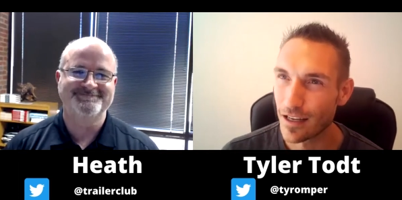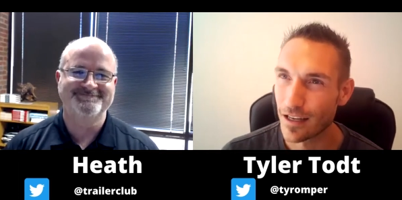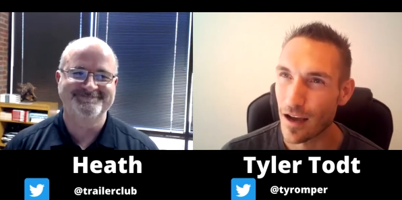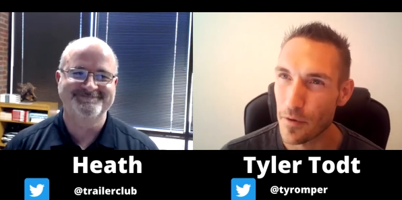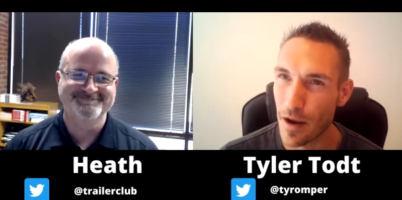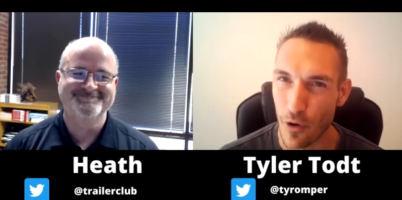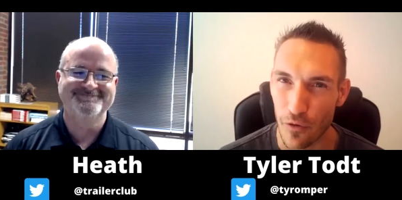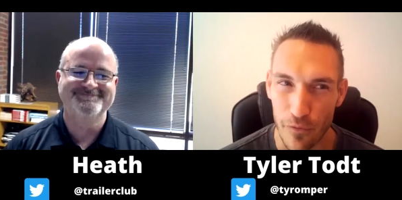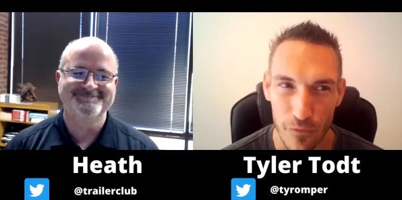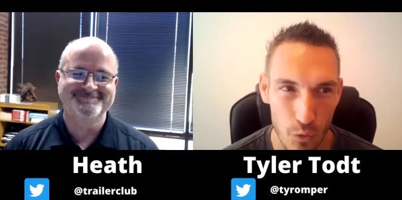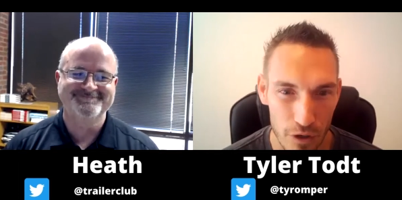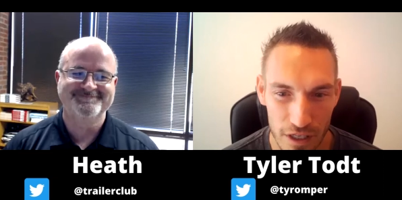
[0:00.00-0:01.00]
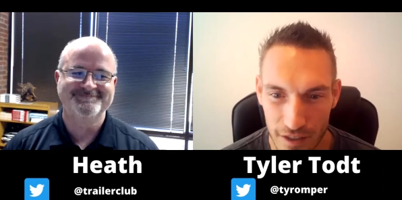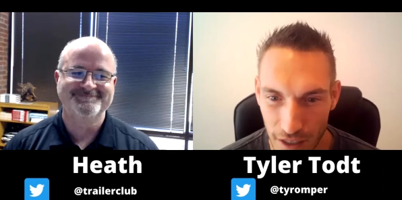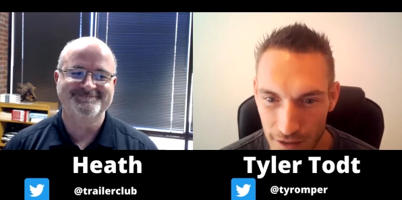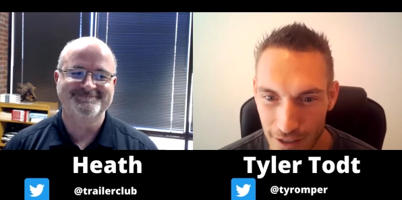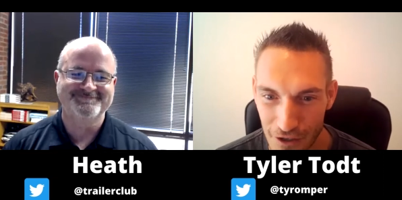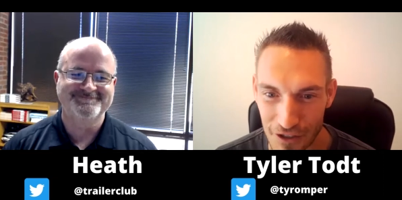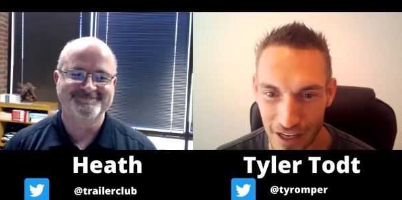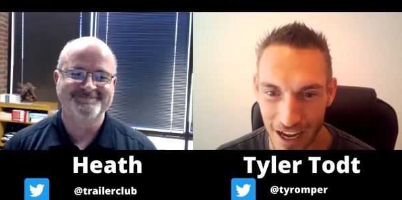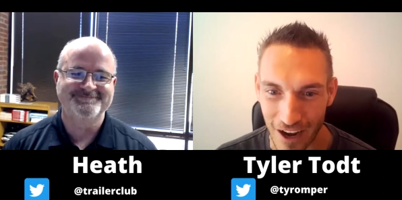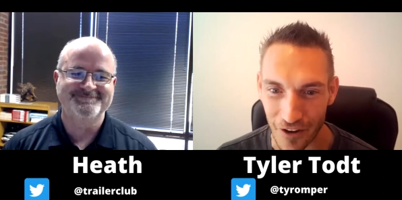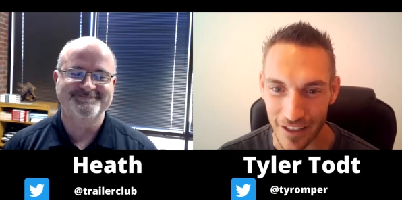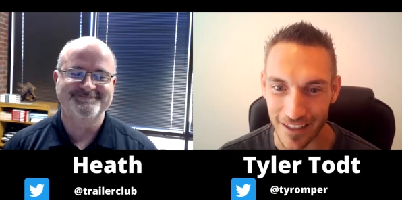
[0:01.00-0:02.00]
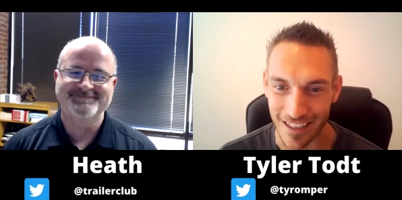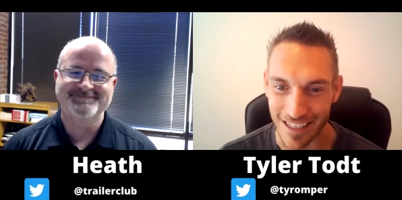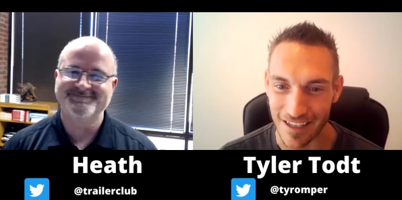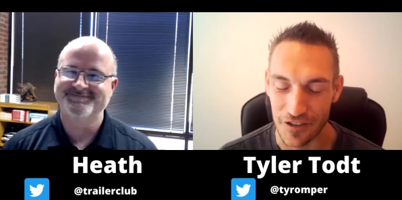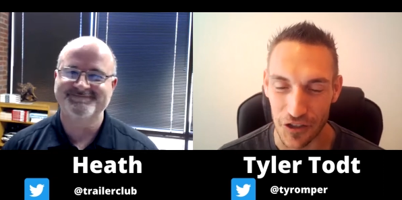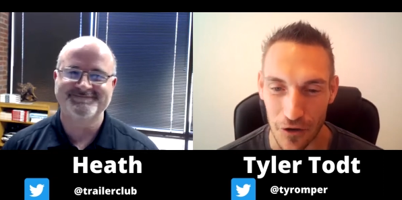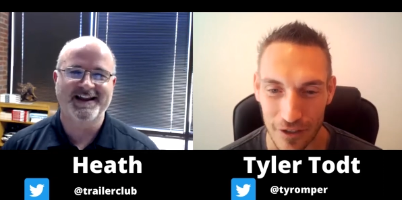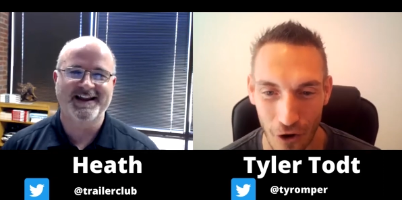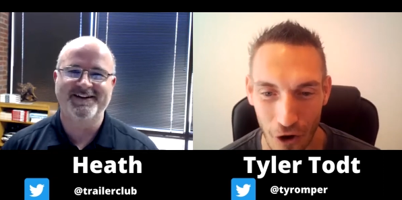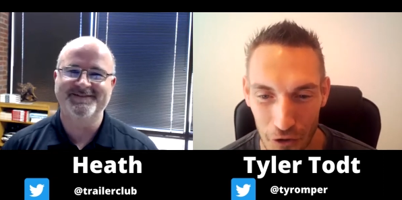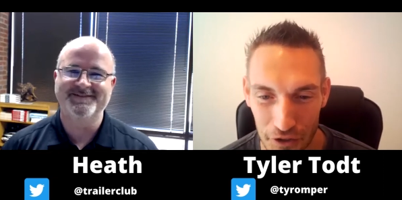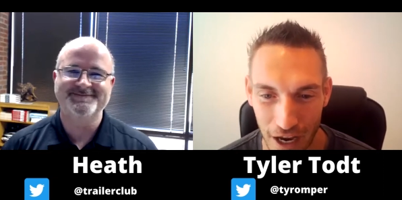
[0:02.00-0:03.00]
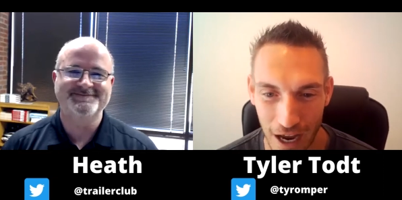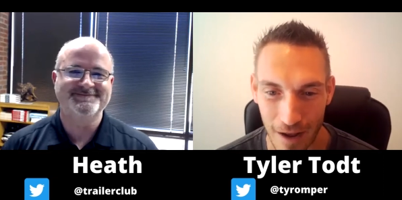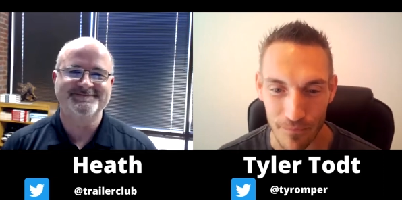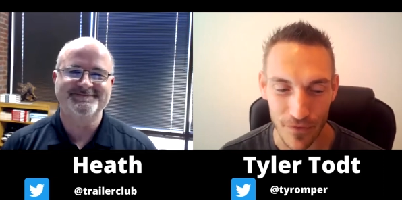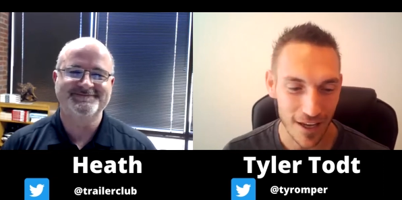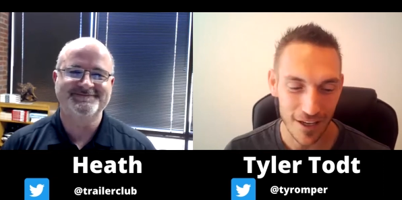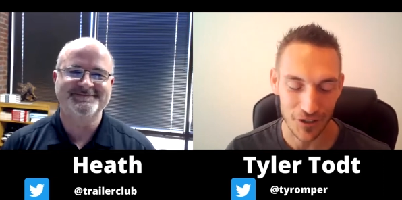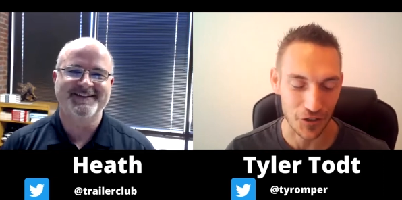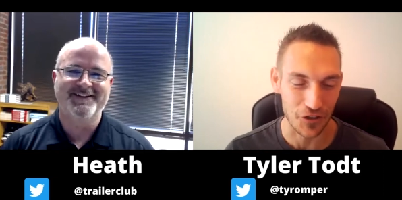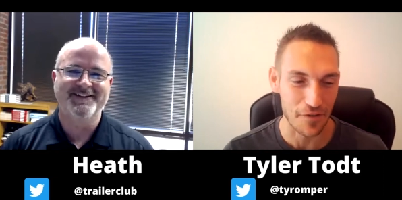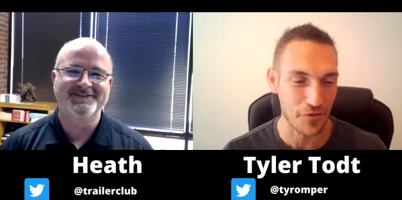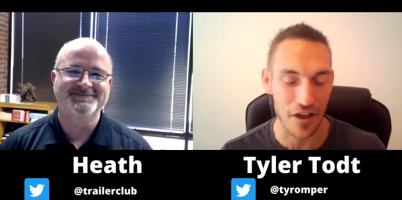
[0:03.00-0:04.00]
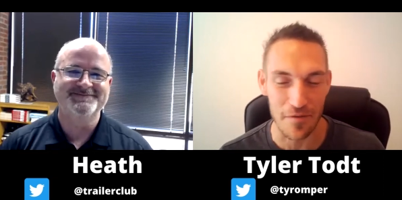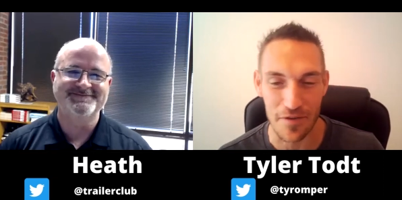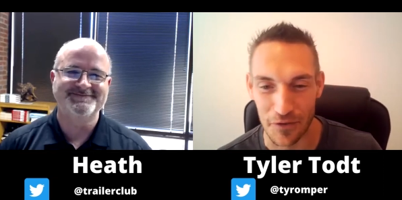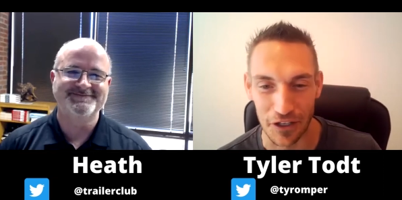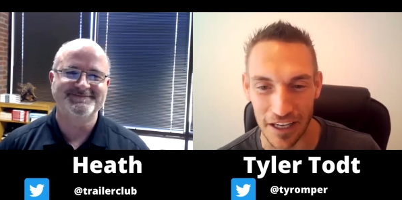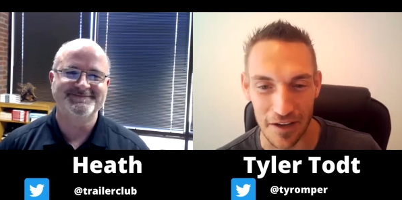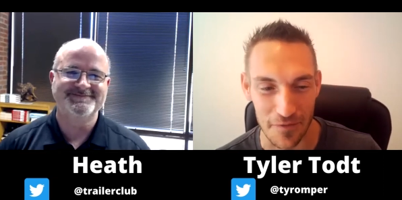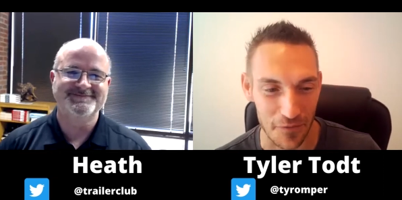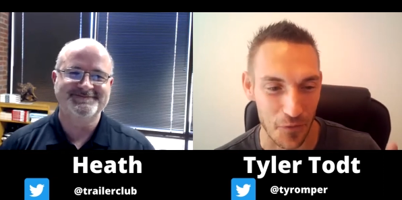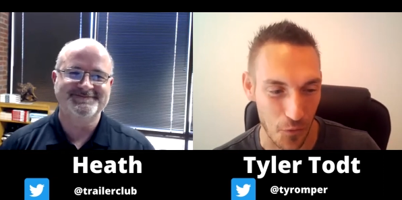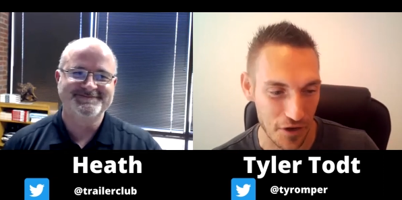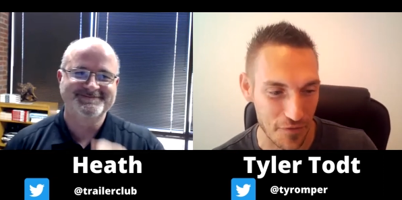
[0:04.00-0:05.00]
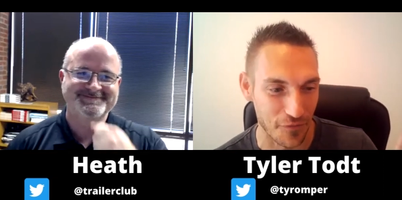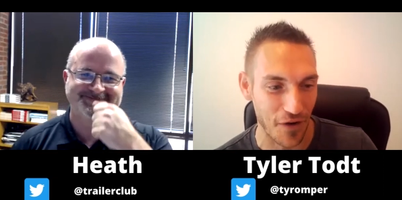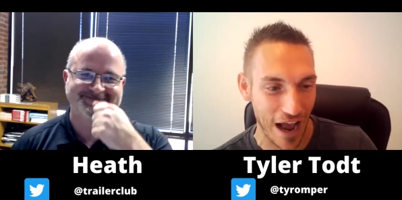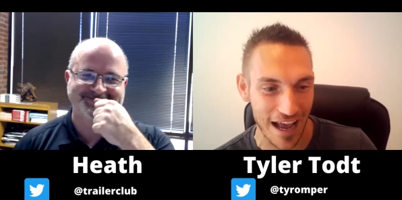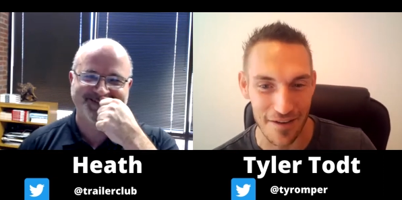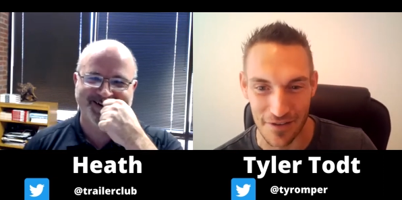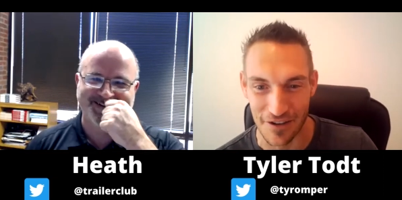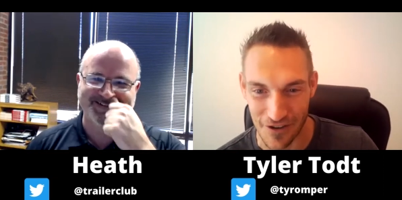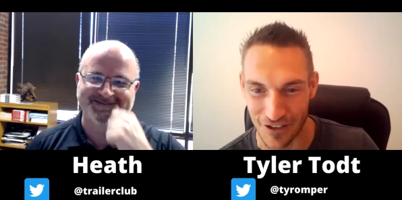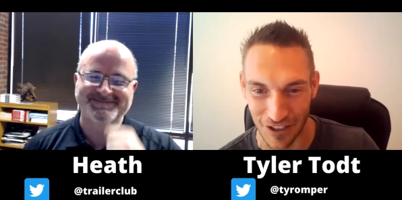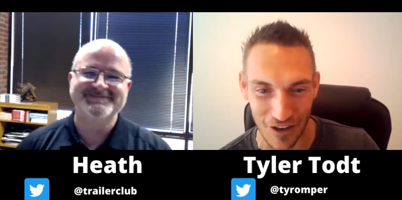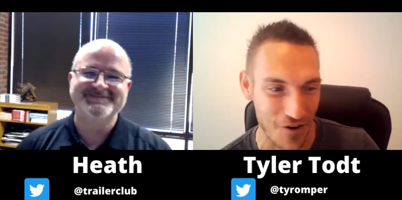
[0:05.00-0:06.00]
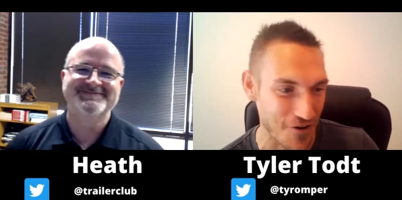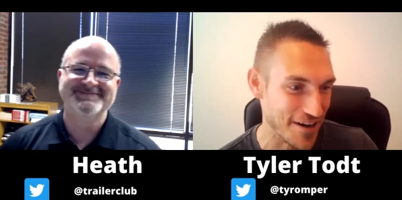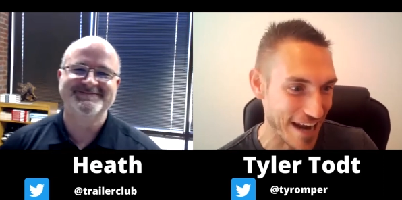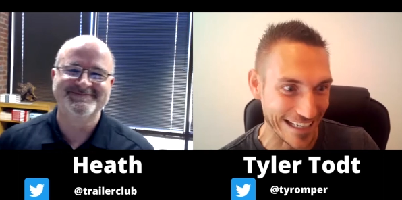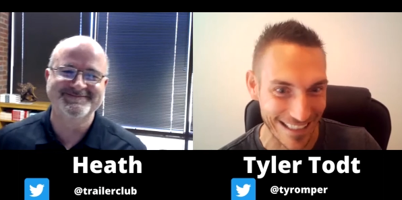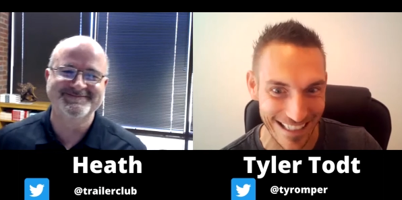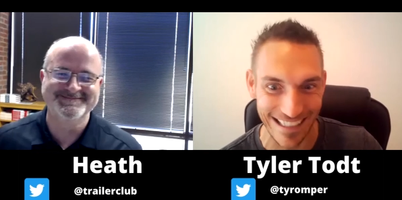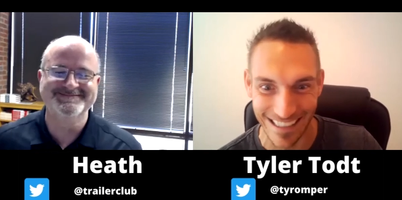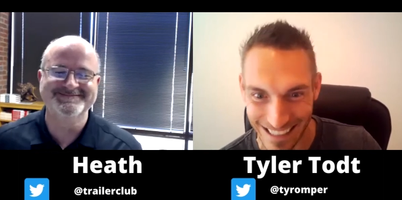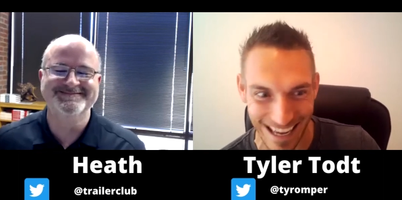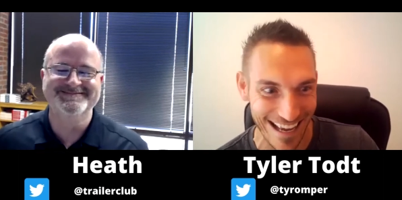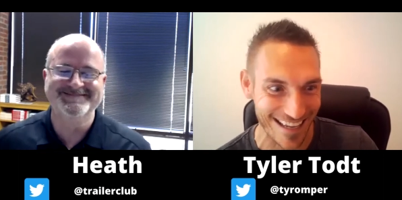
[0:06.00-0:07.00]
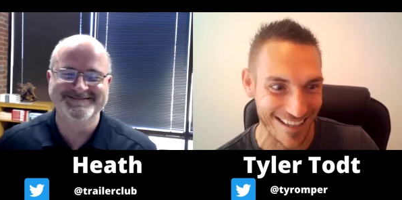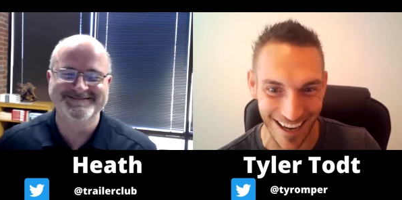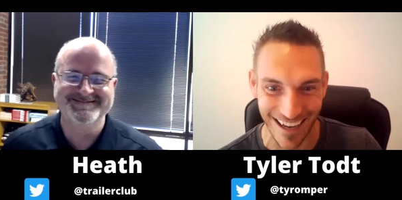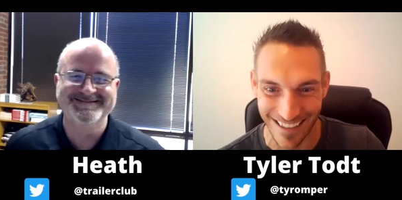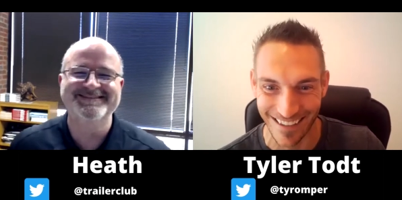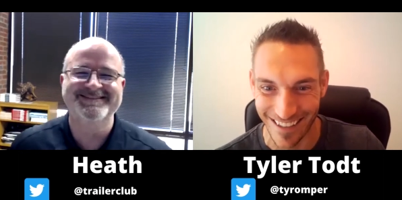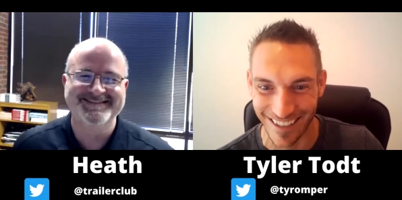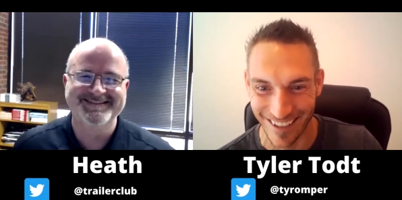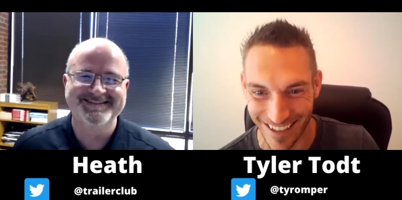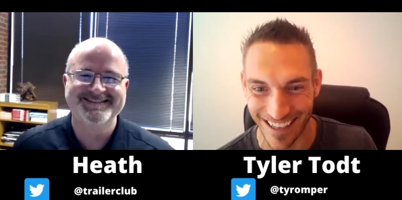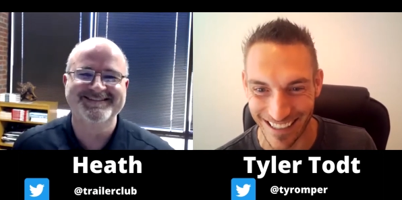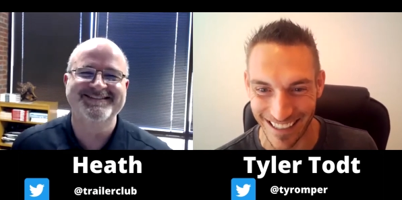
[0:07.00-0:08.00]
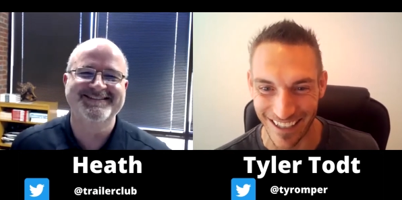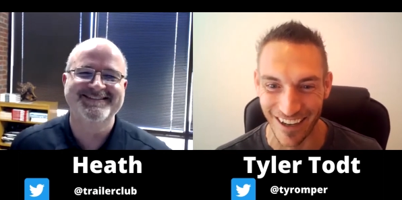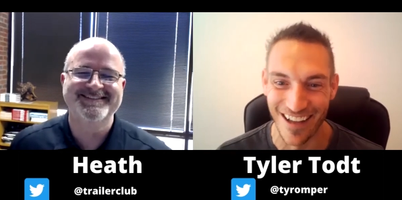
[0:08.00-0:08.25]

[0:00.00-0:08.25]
Speaker 1: coming up on 46 years now. And he, he jokes it. all the time. Love it. She'll never let me forget 45 yeah. Mm-hmm. years ago in 19 days, I did this thing, you know,